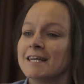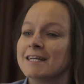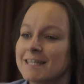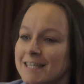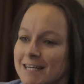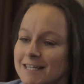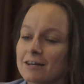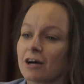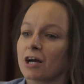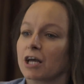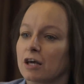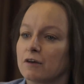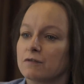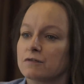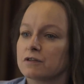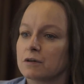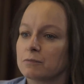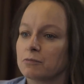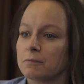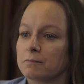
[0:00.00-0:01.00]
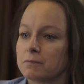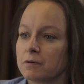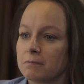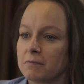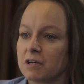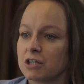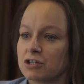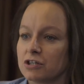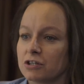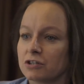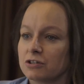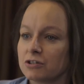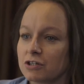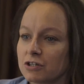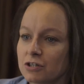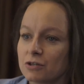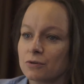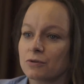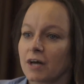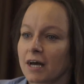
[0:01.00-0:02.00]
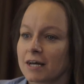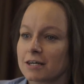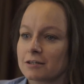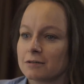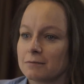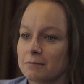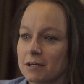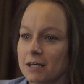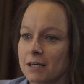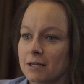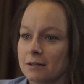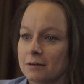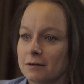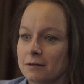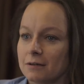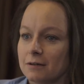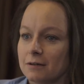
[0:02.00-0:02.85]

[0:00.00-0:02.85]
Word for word: Did I give someone permission to do that to me?